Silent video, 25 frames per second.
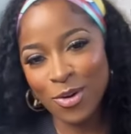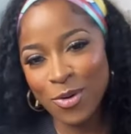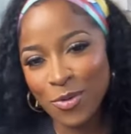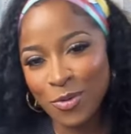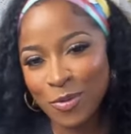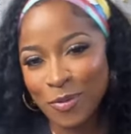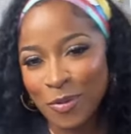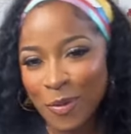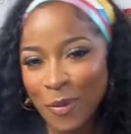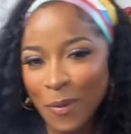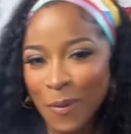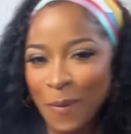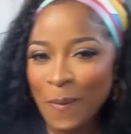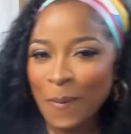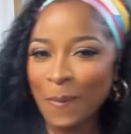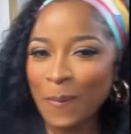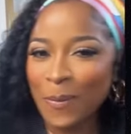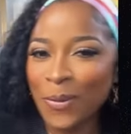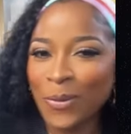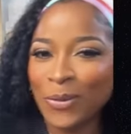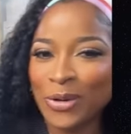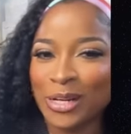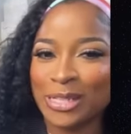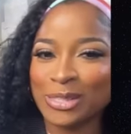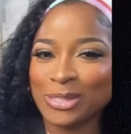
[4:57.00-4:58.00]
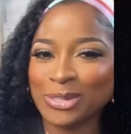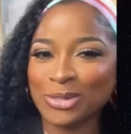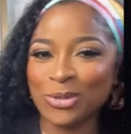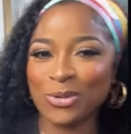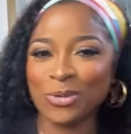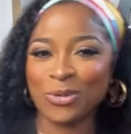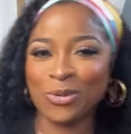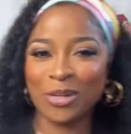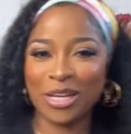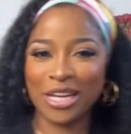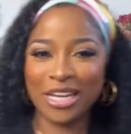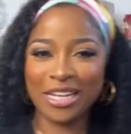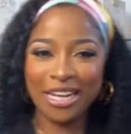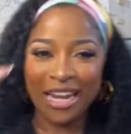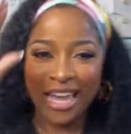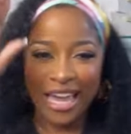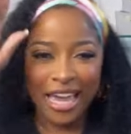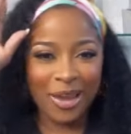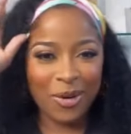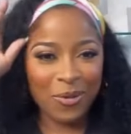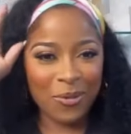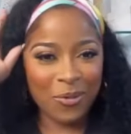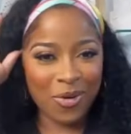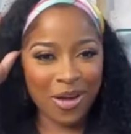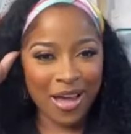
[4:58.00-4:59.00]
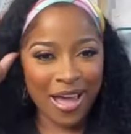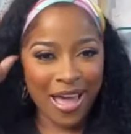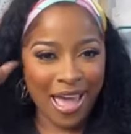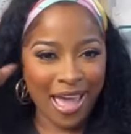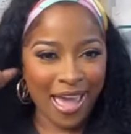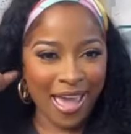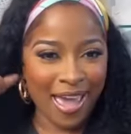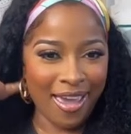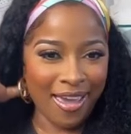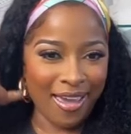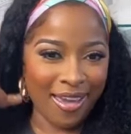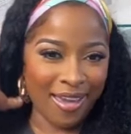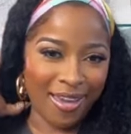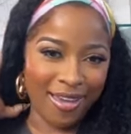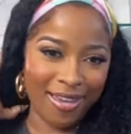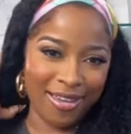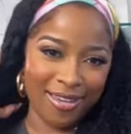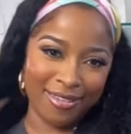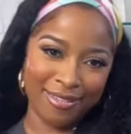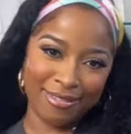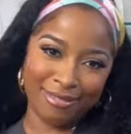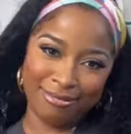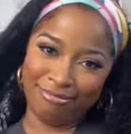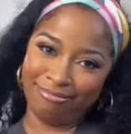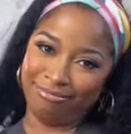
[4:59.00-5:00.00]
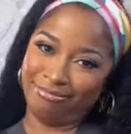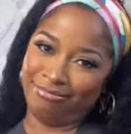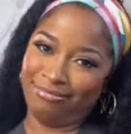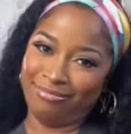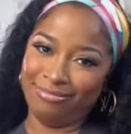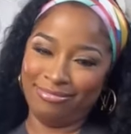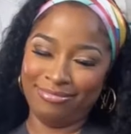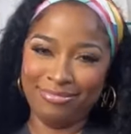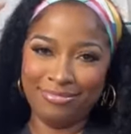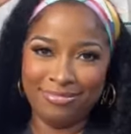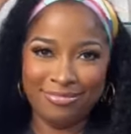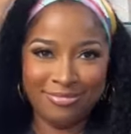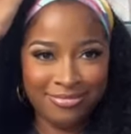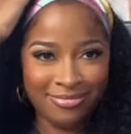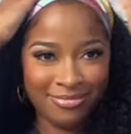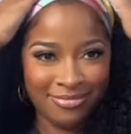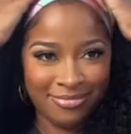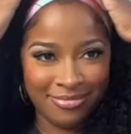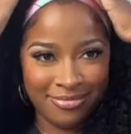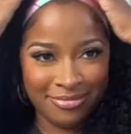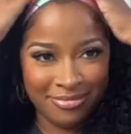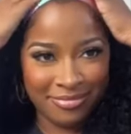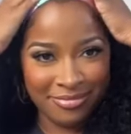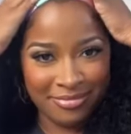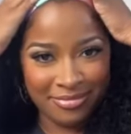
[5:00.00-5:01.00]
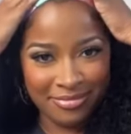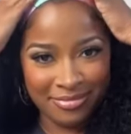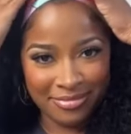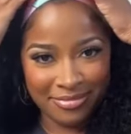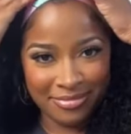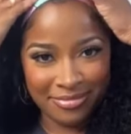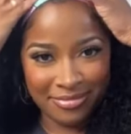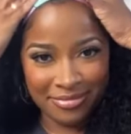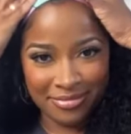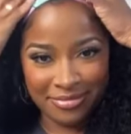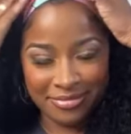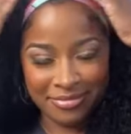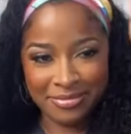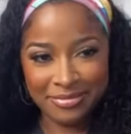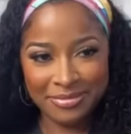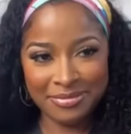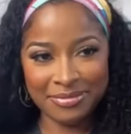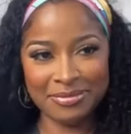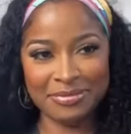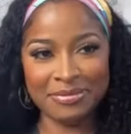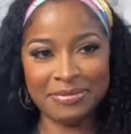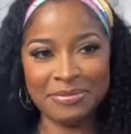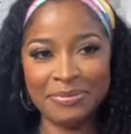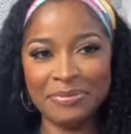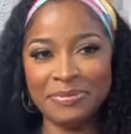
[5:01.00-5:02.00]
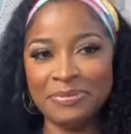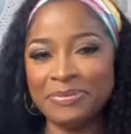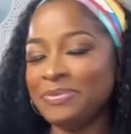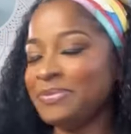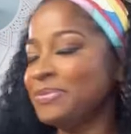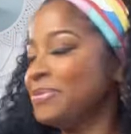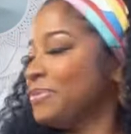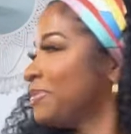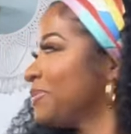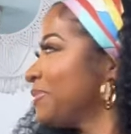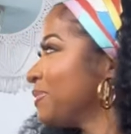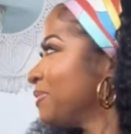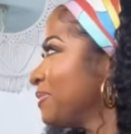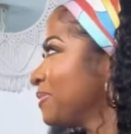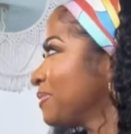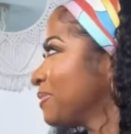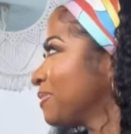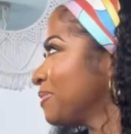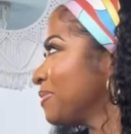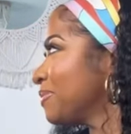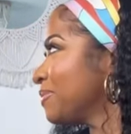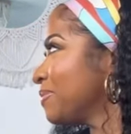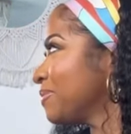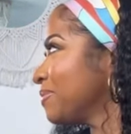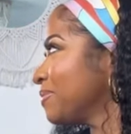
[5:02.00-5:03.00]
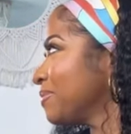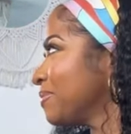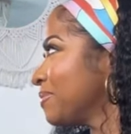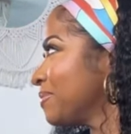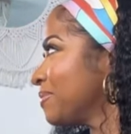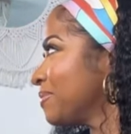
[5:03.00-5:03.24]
Got the diamonds on your head. They like, what? Listen, I had mine before he did his bonnet on when I had my baby.